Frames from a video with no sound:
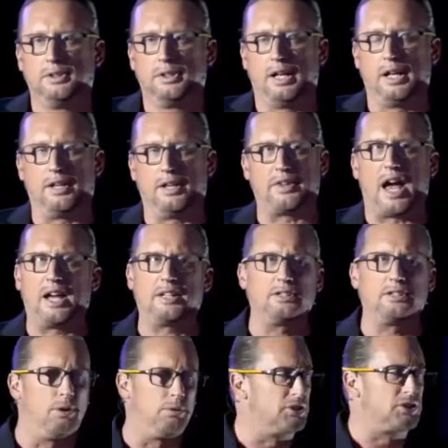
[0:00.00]
And I
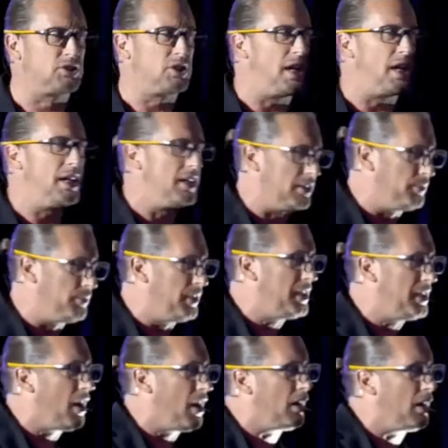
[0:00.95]
don't say that
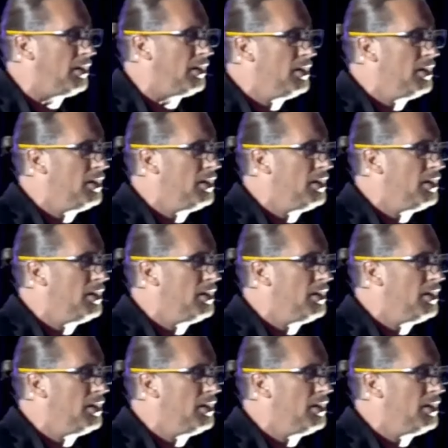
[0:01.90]
we are